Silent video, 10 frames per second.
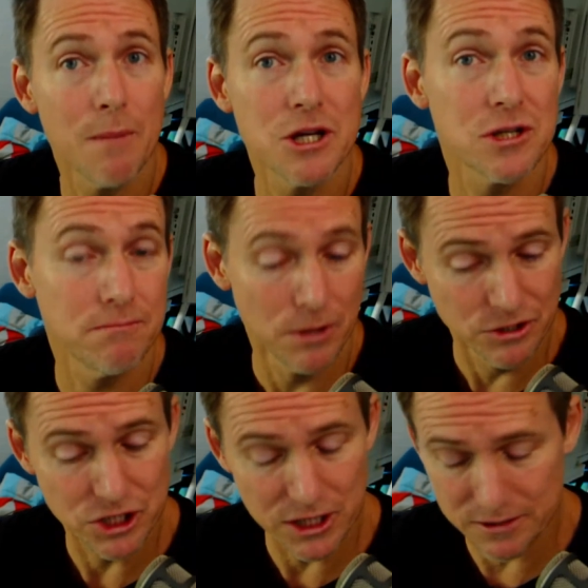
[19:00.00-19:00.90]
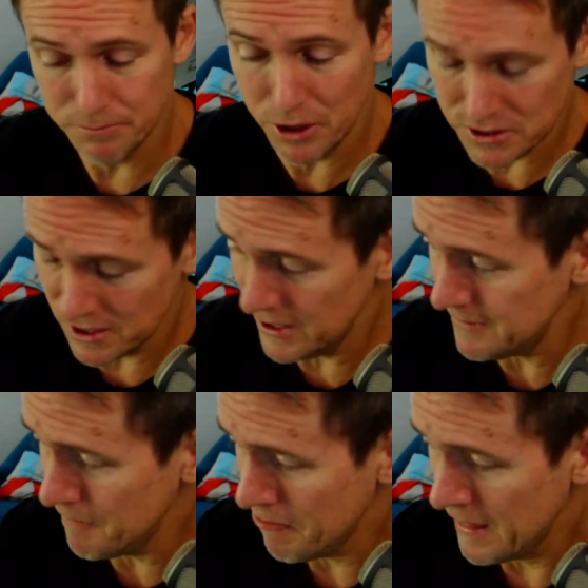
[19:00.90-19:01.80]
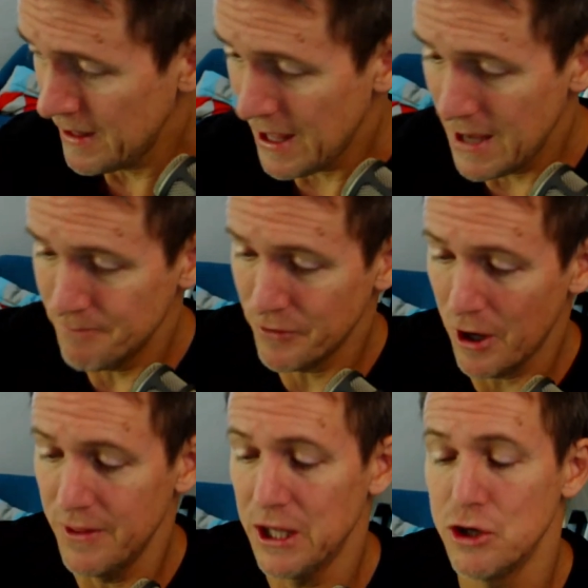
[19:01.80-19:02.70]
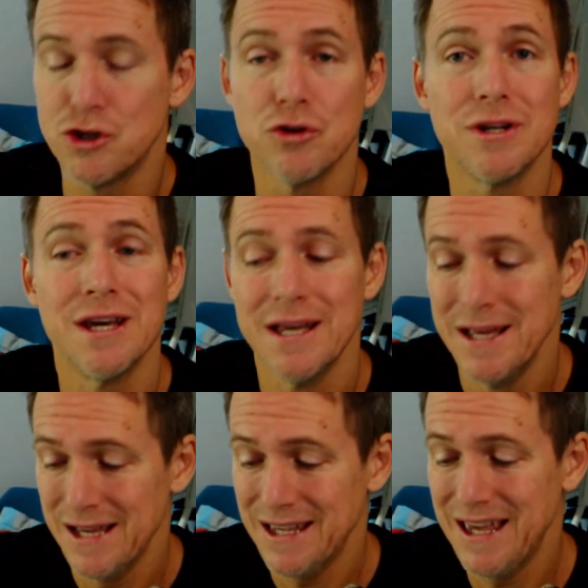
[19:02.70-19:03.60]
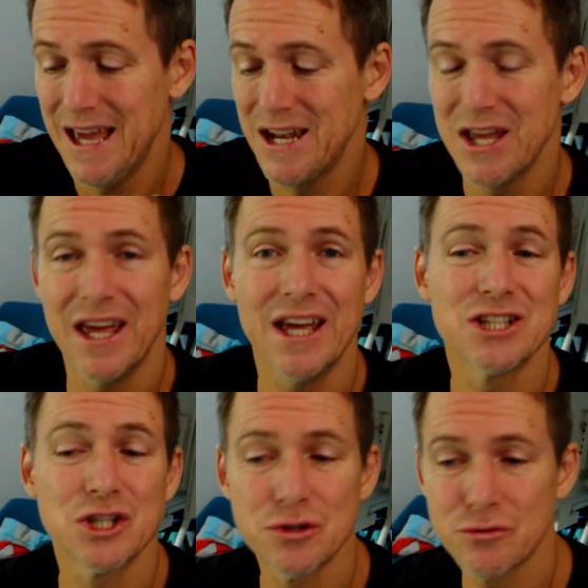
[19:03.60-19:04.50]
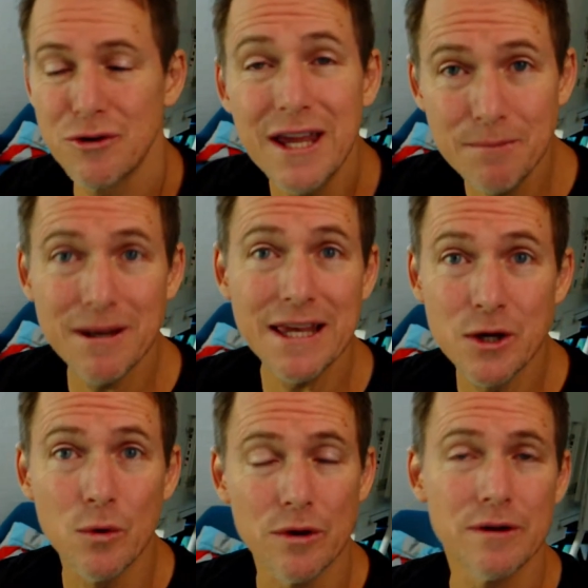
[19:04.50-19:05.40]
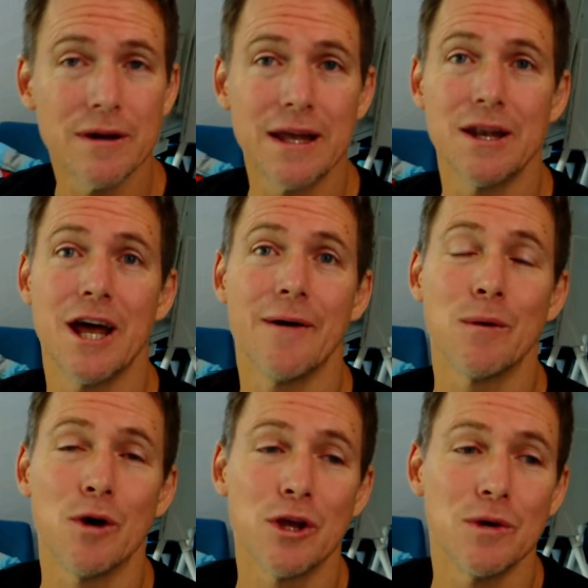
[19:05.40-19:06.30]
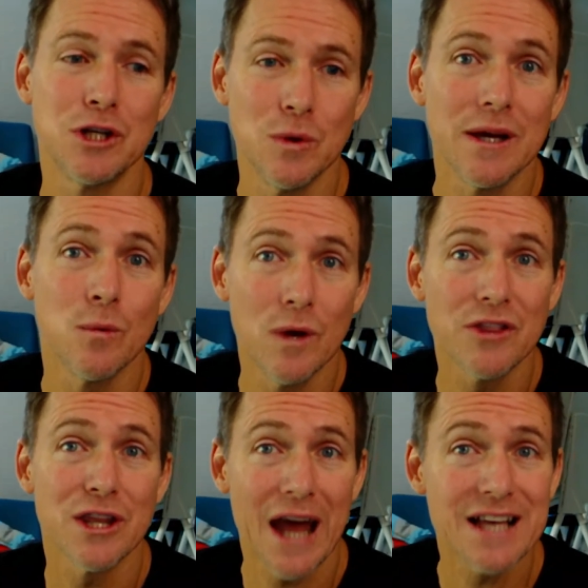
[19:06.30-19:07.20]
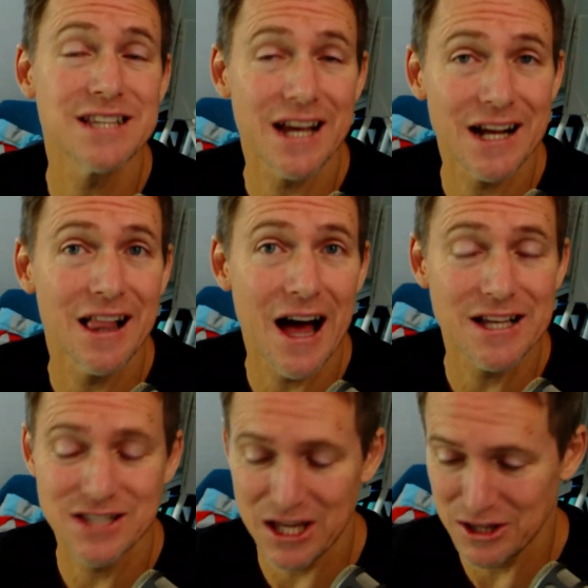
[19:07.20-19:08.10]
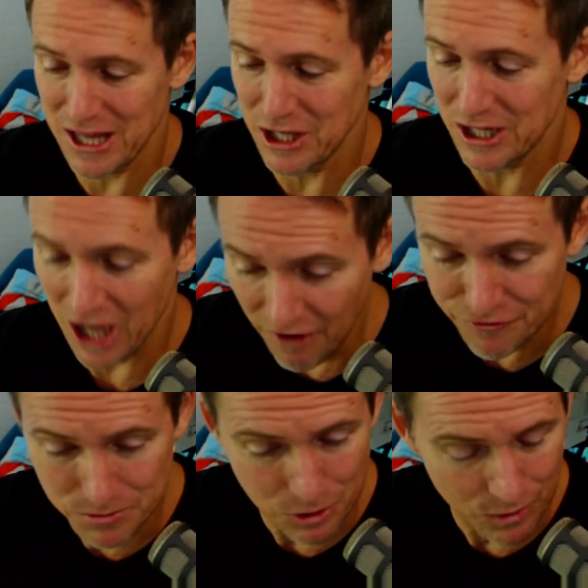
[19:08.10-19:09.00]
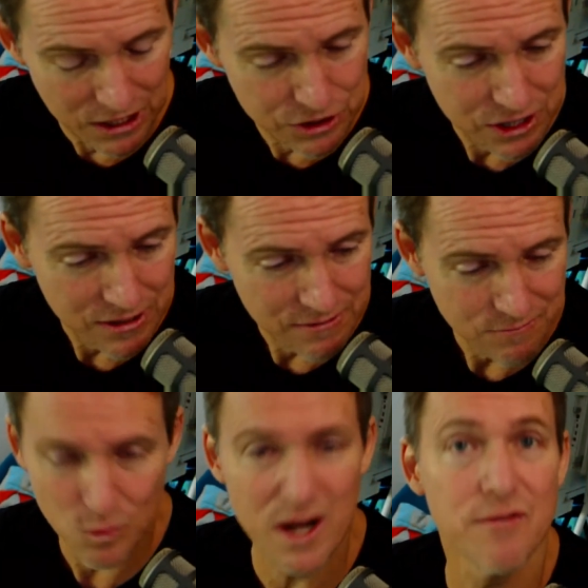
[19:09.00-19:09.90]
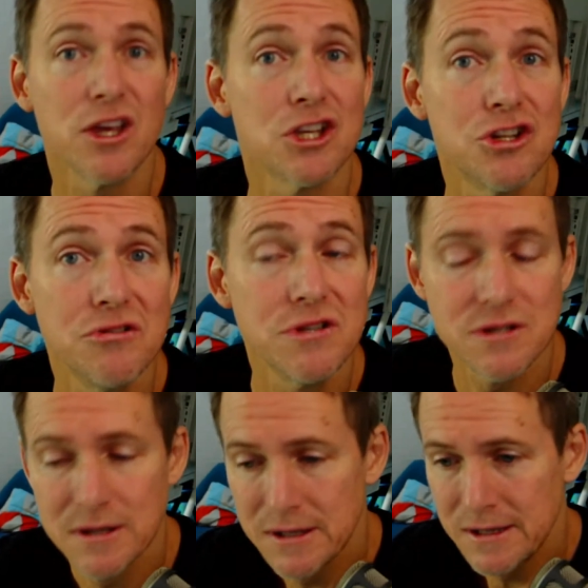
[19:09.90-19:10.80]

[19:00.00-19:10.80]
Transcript: rubbish and bullshit, personally. I think you should get extremely good at knowing what you are doing with an asset class that you're comfortable with, whatever you choose.